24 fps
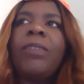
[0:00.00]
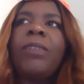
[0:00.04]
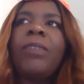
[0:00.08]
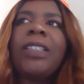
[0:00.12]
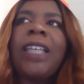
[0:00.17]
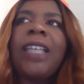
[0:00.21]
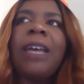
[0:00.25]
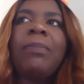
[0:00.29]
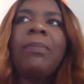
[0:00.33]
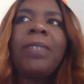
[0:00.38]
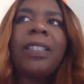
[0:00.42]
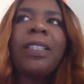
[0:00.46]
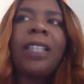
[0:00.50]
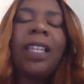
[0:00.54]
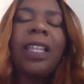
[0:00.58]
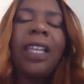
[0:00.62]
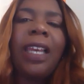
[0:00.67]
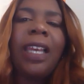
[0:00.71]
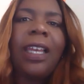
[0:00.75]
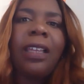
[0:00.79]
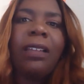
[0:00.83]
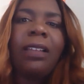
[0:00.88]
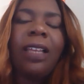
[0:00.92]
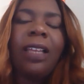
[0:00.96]
topic
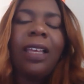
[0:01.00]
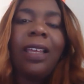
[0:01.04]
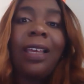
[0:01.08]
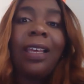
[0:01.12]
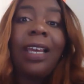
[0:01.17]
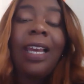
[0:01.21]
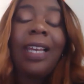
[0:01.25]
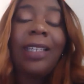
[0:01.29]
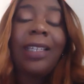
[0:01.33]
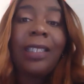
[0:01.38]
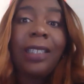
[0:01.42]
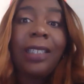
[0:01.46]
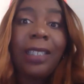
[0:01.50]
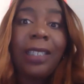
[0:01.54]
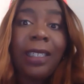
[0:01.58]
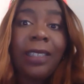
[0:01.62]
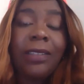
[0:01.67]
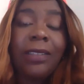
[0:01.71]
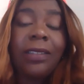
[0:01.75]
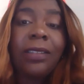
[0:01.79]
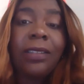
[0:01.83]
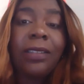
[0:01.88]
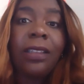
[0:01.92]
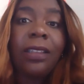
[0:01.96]
that I
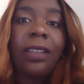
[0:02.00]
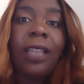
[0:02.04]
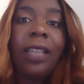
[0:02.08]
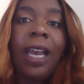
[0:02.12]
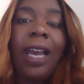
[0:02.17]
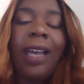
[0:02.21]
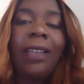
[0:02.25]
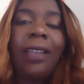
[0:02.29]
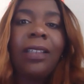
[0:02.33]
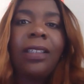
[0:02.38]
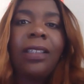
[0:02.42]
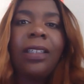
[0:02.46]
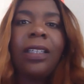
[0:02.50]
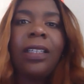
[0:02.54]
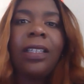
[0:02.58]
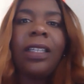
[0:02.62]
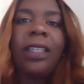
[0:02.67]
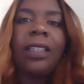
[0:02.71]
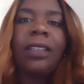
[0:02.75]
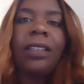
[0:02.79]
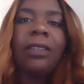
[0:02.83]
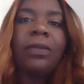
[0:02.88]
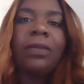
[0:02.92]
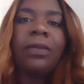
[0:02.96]
get a lot,
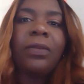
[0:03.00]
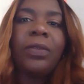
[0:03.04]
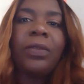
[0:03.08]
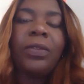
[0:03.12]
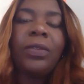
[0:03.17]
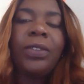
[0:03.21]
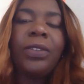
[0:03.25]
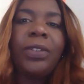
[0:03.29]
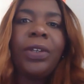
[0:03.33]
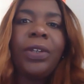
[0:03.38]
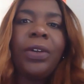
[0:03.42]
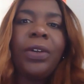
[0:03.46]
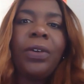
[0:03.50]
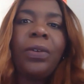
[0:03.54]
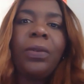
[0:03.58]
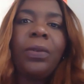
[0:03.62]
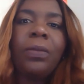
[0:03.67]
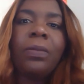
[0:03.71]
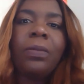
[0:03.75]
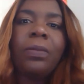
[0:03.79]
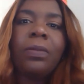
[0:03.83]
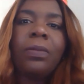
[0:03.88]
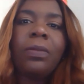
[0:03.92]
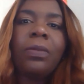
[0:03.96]
and
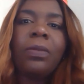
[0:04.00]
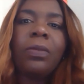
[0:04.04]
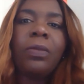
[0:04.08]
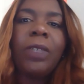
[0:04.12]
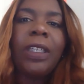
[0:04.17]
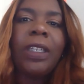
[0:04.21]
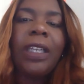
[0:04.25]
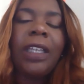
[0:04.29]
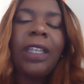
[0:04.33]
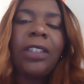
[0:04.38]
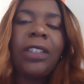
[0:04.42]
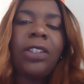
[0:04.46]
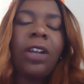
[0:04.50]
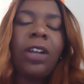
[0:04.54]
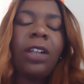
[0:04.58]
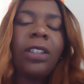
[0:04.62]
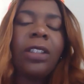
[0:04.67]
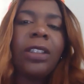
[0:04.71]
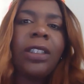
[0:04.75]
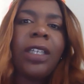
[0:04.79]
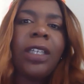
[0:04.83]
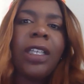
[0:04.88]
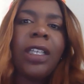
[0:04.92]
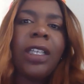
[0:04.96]
when I talk
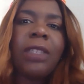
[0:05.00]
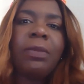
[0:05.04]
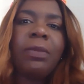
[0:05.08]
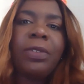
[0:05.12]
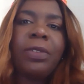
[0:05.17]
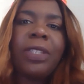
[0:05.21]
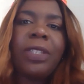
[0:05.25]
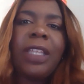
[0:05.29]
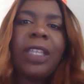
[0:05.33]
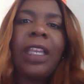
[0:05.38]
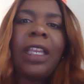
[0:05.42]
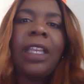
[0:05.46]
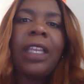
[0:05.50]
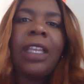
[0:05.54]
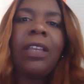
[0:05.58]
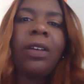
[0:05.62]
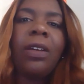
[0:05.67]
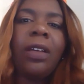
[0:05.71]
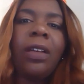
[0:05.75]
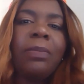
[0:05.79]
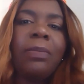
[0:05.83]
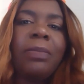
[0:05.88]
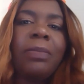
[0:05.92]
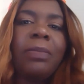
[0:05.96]
to customers, they
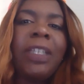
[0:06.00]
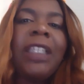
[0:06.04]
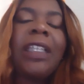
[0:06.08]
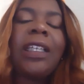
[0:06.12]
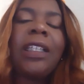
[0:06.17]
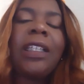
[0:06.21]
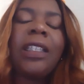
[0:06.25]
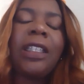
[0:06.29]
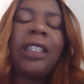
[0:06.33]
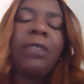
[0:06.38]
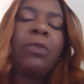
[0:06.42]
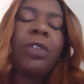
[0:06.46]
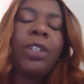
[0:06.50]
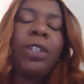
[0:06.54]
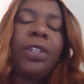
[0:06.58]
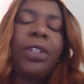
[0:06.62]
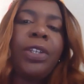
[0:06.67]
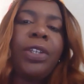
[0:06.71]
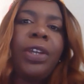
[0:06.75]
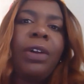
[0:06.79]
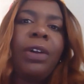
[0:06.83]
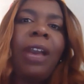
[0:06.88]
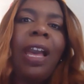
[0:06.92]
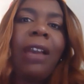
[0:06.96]
immediately want to
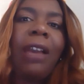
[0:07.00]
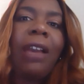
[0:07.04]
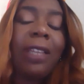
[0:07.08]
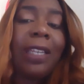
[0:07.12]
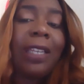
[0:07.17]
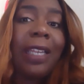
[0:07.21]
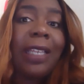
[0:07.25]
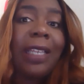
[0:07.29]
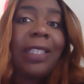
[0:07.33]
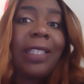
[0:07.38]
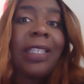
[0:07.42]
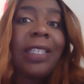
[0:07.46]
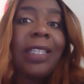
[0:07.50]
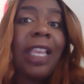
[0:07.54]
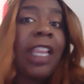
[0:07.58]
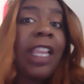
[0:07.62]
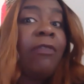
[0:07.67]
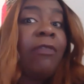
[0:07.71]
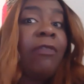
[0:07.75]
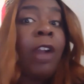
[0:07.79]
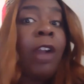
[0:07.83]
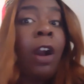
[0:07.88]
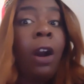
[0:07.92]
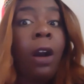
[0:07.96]
know, how can they
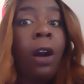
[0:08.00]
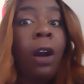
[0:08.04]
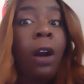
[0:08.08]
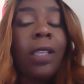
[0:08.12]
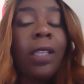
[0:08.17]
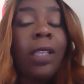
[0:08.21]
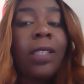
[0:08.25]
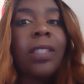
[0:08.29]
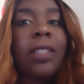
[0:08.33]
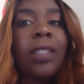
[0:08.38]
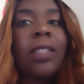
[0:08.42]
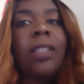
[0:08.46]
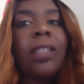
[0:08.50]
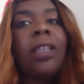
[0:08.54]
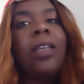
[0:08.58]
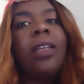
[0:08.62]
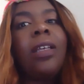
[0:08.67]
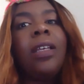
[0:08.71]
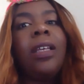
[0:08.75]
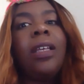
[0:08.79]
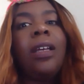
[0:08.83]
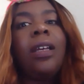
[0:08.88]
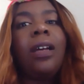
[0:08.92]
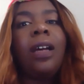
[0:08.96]
save costs?
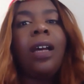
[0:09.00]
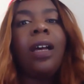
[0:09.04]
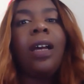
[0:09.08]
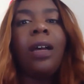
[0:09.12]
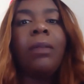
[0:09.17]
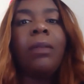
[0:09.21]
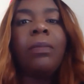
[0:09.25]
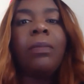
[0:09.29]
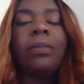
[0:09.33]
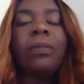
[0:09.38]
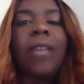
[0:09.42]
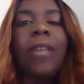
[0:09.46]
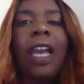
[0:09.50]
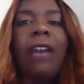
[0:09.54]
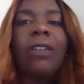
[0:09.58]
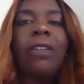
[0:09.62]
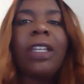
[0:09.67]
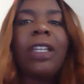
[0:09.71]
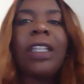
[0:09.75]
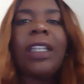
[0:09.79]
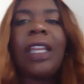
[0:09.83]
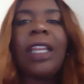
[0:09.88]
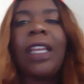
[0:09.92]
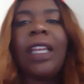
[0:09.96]
How
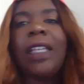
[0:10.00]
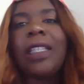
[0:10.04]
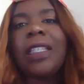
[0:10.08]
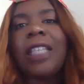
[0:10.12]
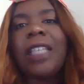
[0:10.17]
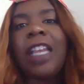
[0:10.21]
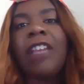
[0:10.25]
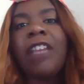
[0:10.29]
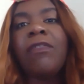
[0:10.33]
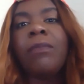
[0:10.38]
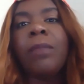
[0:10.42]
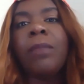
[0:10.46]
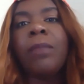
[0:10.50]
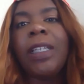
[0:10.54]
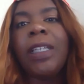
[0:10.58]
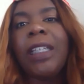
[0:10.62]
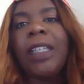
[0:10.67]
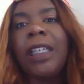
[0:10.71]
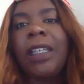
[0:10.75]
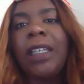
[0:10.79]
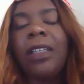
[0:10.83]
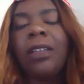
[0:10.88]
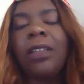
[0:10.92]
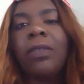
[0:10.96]
can they save
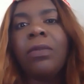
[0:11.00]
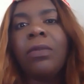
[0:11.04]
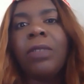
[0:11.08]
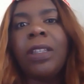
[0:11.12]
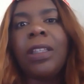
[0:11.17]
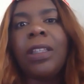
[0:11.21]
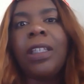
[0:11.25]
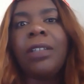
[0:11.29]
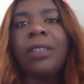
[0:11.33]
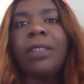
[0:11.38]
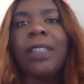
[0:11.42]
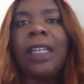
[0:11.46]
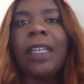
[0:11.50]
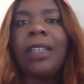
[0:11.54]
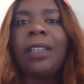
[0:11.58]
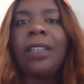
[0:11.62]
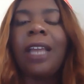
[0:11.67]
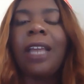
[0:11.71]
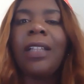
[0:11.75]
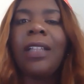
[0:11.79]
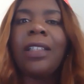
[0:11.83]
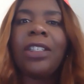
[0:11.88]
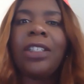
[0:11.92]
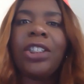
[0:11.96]
money with their
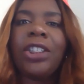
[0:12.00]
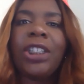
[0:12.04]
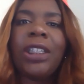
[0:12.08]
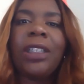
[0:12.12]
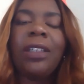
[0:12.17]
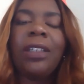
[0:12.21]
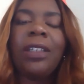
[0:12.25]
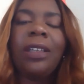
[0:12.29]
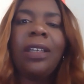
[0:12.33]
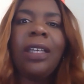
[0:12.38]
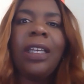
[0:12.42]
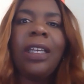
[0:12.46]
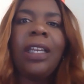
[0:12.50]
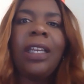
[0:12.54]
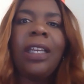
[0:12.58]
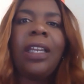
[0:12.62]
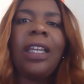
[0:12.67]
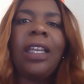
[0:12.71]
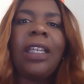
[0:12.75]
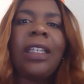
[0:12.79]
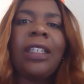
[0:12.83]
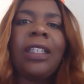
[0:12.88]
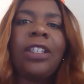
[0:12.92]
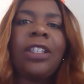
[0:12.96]
technology?
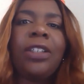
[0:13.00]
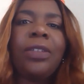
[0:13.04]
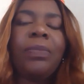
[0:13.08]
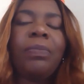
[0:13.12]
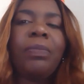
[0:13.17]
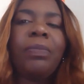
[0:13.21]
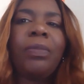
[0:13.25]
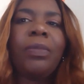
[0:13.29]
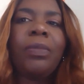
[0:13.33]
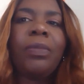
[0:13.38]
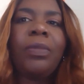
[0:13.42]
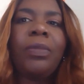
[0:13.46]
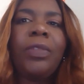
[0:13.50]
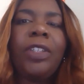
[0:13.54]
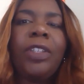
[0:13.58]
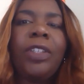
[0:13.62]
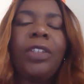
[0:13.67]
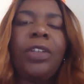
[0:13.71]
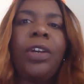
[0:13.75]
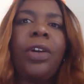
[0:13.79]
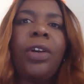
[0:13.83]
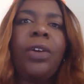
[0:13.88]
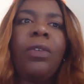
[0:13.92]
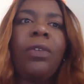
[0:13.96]
And,
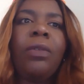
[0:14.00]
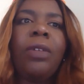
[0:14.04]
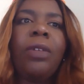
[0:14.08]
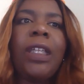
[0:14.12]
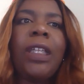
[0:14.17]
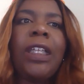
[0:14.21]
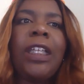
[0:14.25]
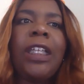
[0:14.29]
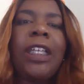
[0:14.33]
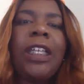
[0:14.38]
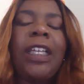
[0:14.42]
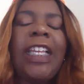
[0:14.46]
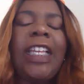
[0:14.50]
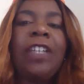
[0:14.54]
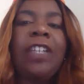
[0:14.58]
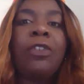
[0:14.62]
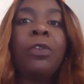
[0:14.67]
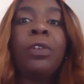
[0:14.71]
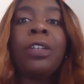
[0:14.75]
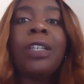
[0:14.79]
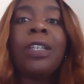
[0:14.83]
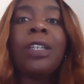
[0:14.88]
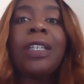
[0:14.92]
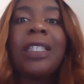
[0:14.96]
in
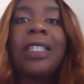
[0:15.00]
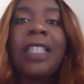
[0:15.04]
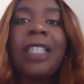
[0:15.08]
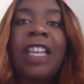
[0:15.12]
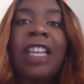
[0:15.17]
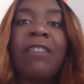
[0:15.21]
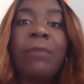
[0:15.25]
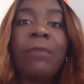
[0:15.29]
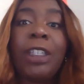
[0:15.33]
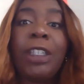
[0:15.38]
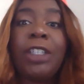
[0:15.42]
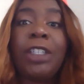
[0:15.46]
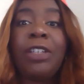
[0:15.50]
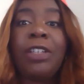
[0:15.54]
order to save money, you